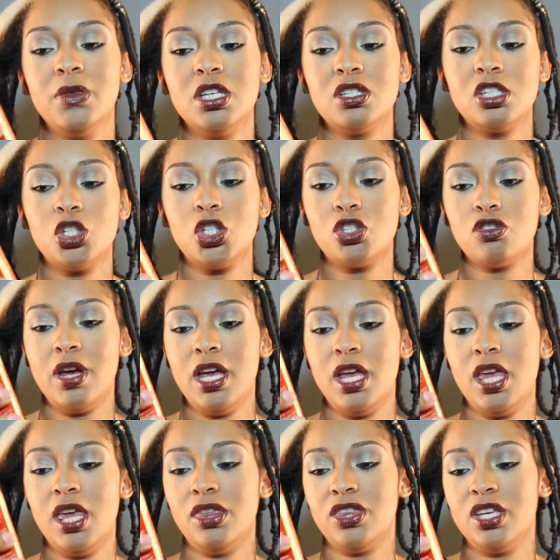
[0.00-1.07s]
It's a
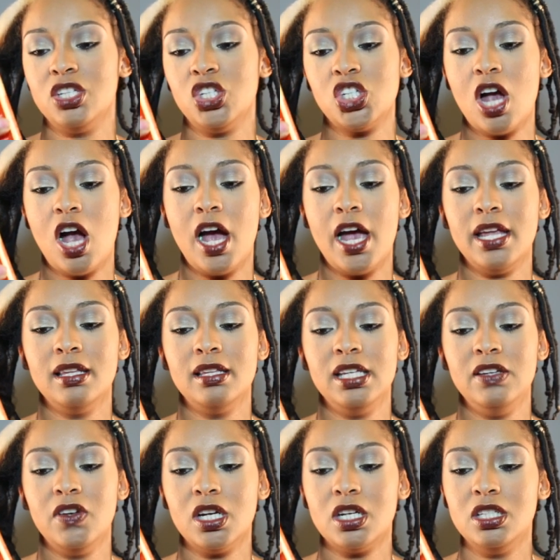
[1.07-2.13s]
Strength and Shine
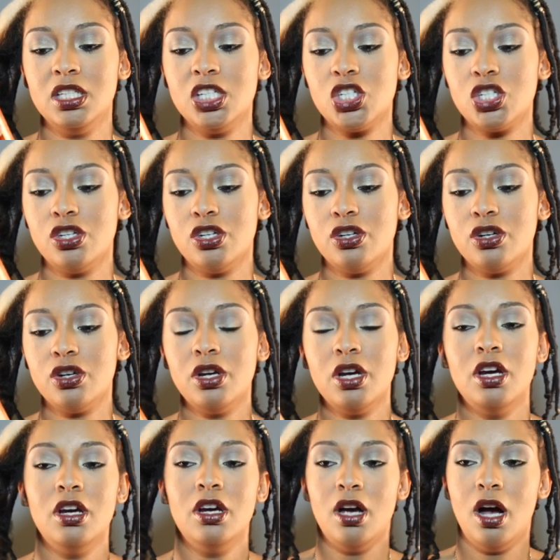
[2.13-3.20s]
leave-in conditioner.
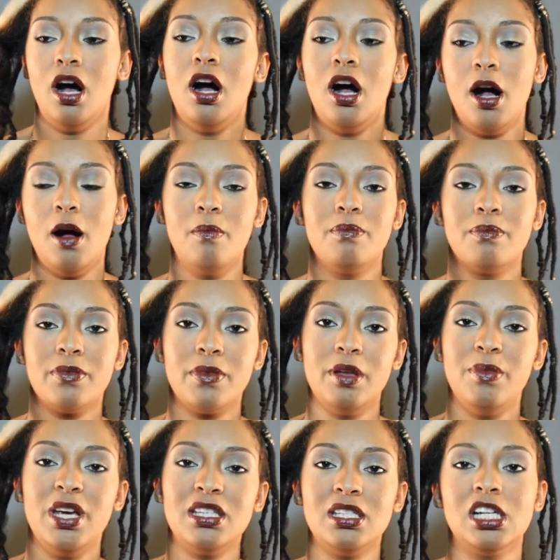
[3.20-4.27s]

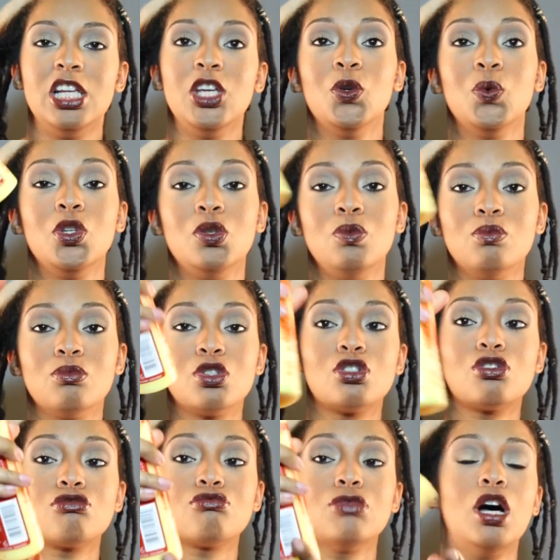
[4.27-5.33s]
And basically you
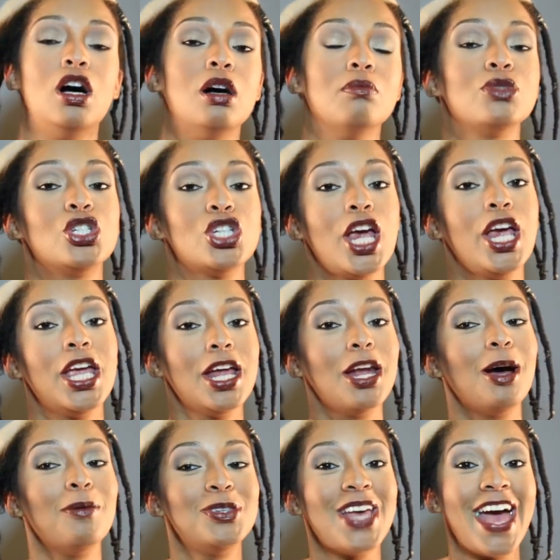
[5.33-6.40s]
shake it
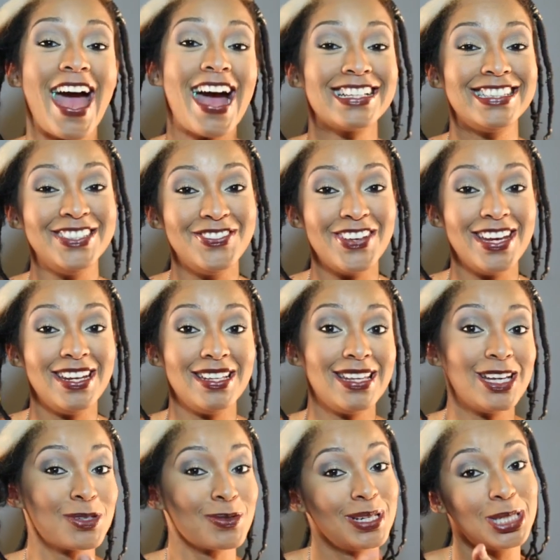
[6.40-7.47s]
up to activate it.
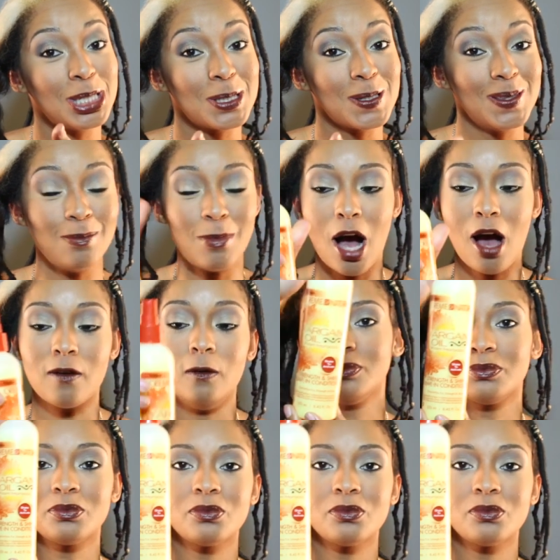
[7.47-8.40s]
That's what it says on the bottle.